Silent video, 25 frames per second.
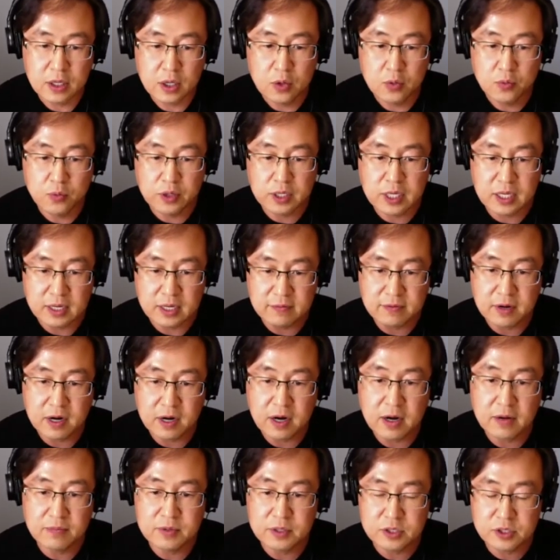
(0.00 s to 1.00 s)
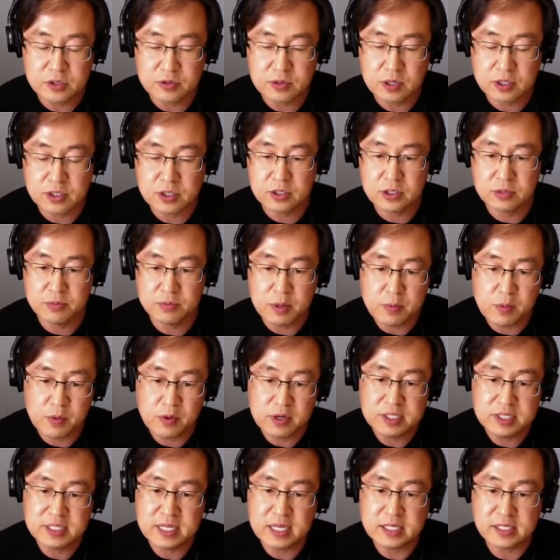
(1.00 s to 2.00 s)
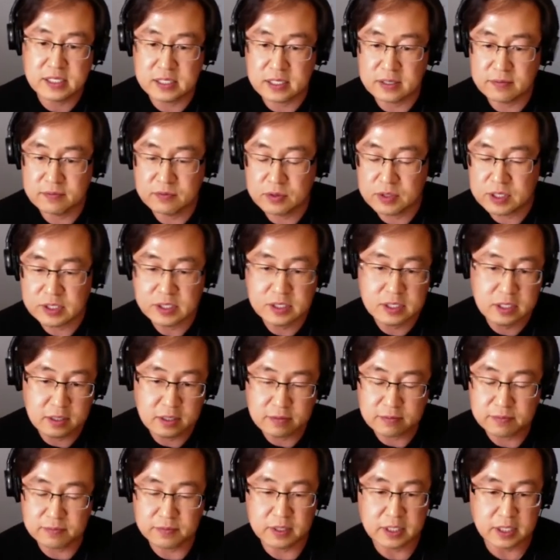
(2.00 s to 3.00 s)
we can evolve the structure to be more sensitive to, instead of